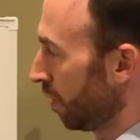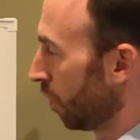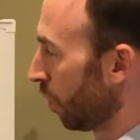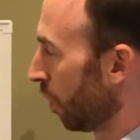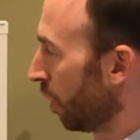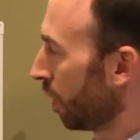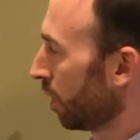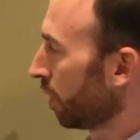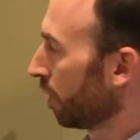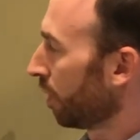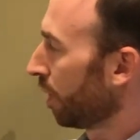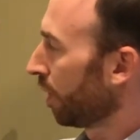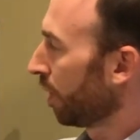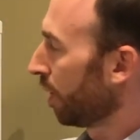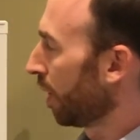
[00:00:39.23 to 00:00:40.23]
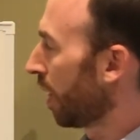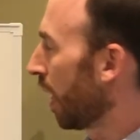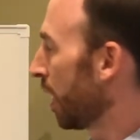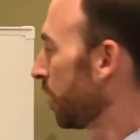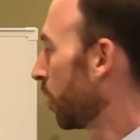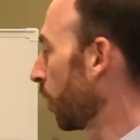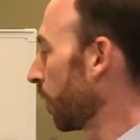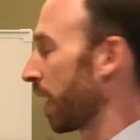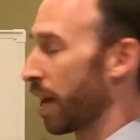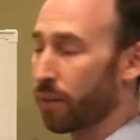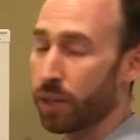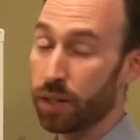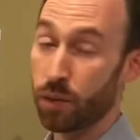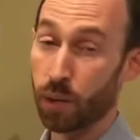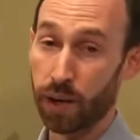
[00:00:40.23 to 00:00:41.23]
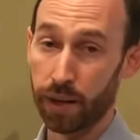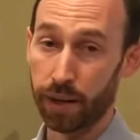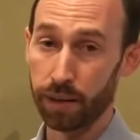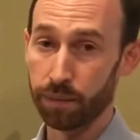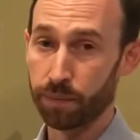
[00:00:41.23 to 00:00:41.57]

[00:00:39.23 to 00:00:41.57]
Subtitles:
or I don't have any wine.